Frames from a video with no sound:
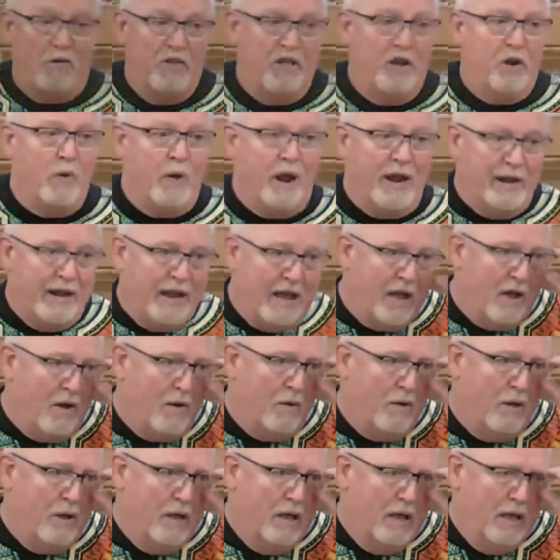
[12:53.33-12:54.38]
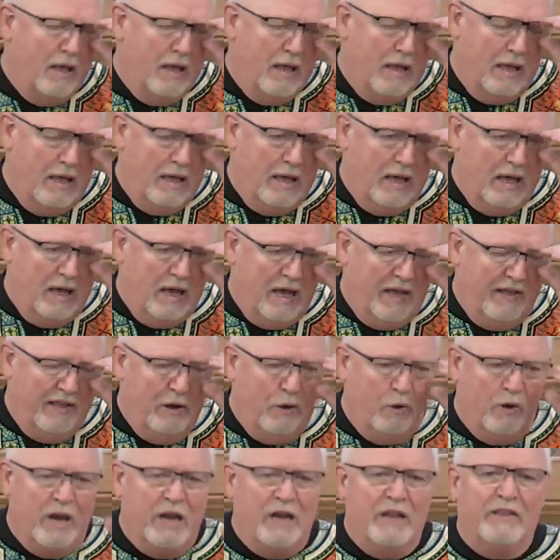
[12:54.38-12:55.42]
there right now, they
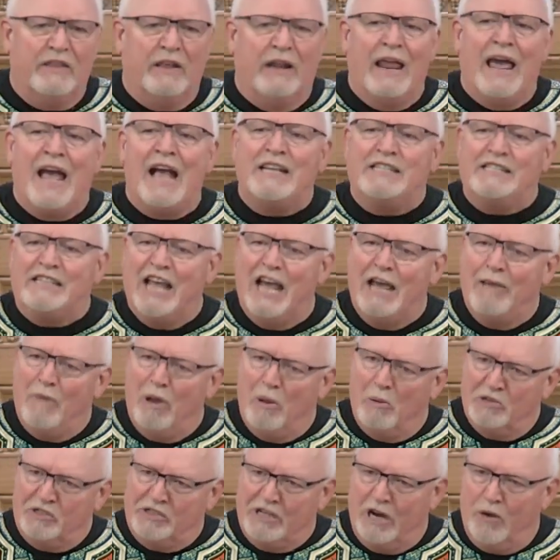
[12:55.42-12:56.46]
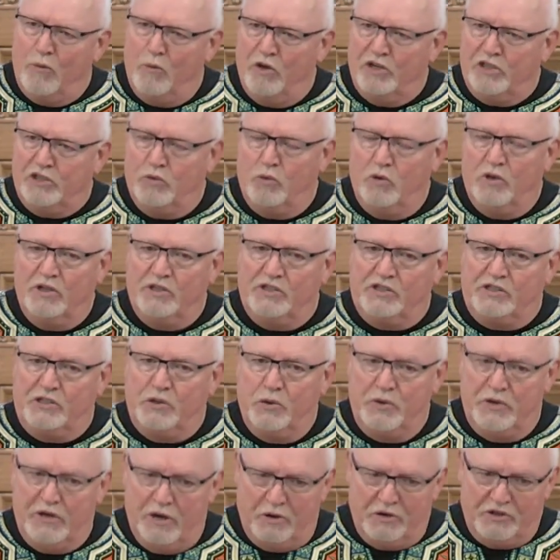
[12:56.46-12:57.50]
were in it the last time I was there, which was
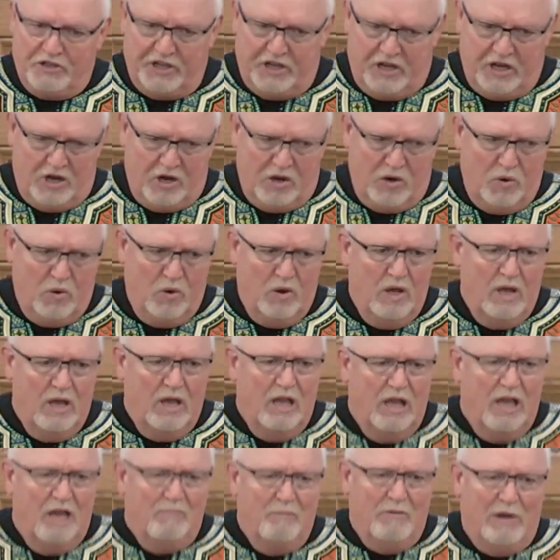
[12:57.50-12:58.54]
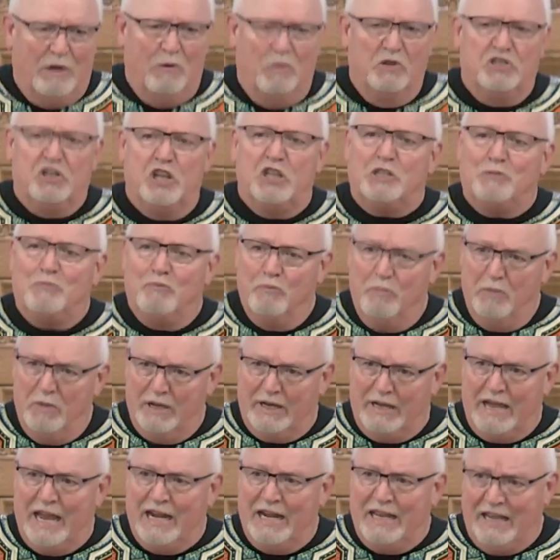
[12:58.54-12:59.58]
2 years ago, but it was just
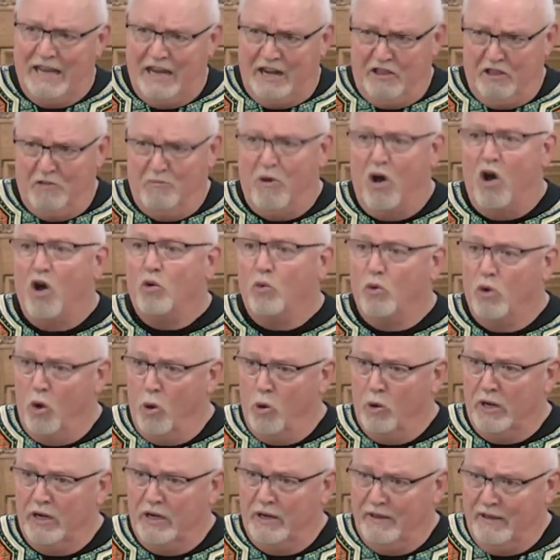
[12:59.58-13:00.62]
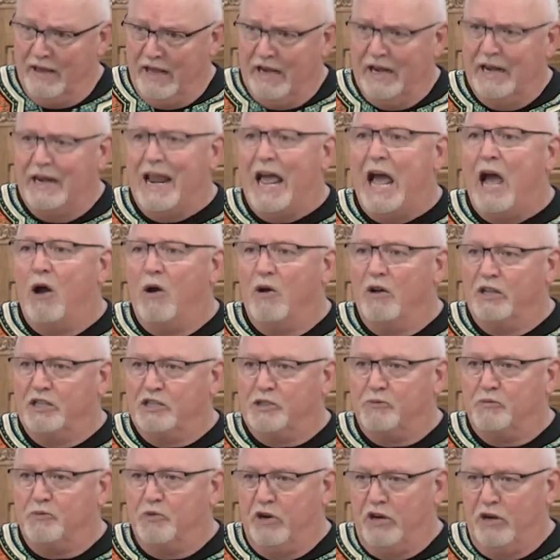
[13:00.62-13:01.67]
kind of getting the ball rolling then, and now it's
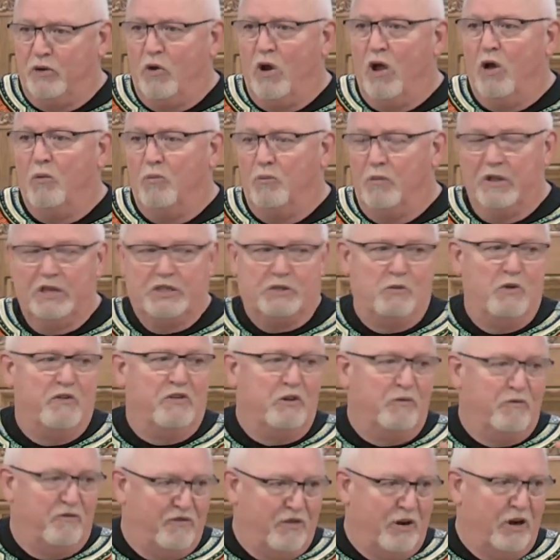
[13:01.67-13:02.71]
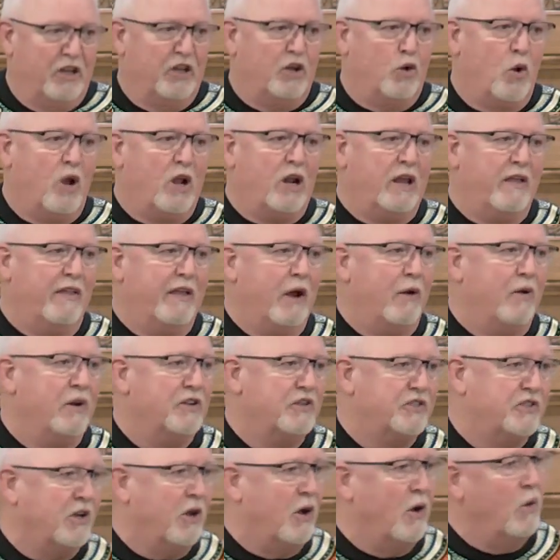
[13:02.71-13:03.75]
moving fairly quickly there. And
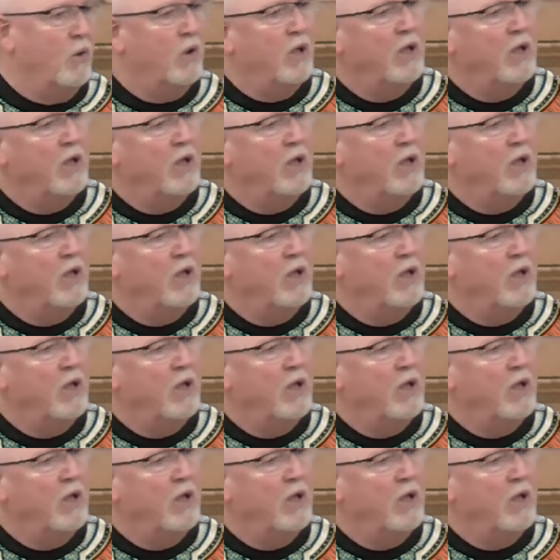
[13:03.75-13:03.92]
so